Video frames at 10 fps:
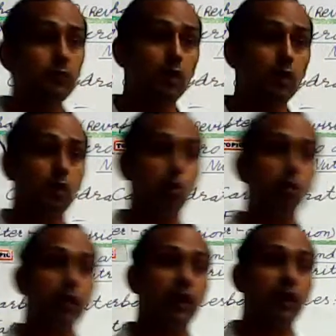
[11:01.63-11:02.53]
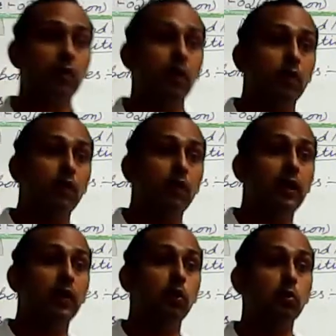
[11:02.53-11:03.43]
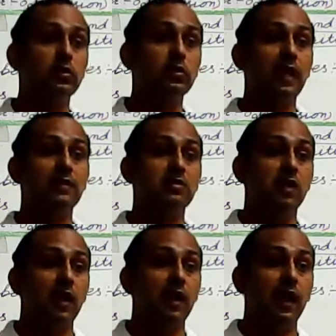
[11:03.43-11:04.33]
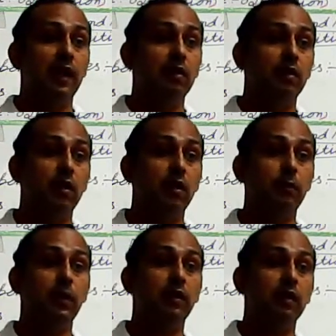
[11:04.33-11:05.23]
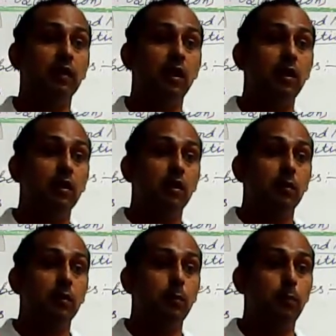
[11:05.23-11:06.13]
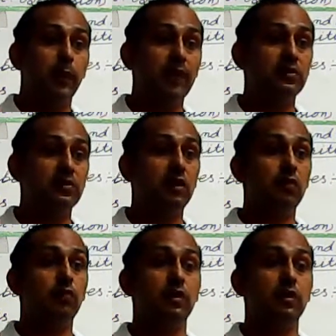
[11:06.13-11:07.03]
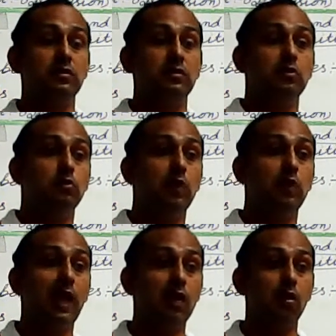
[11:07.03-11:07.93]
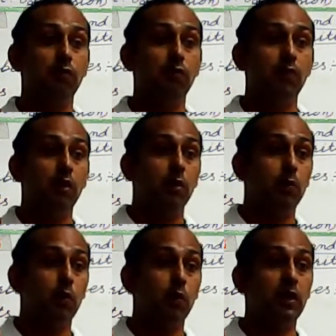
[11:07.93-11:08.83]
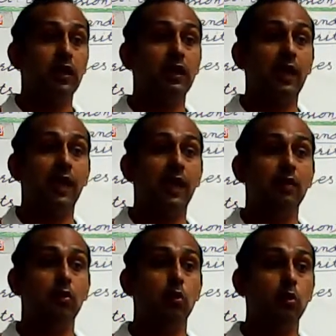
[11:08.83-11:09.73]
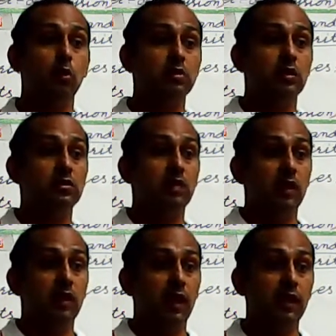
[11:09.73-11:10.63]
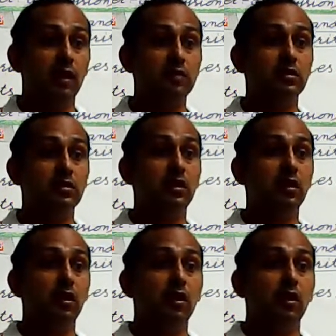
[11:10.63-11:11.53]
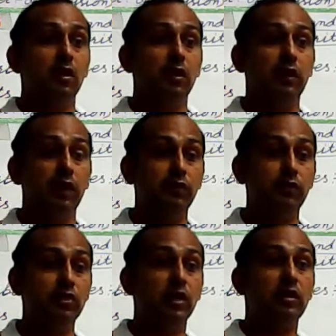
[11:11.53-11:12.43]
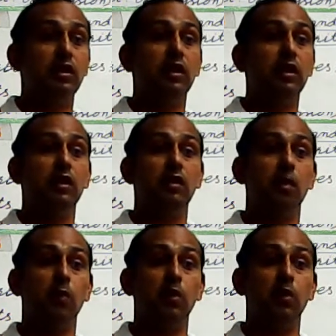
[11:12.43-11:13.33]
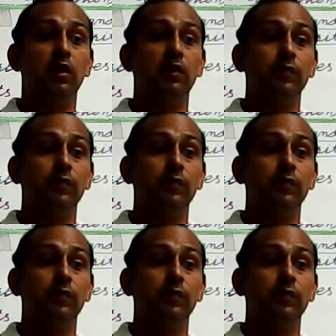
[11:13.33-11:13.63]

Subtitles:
growth and building new cells and repair the present ones. So lack of protein can causes energy deficiency in the body,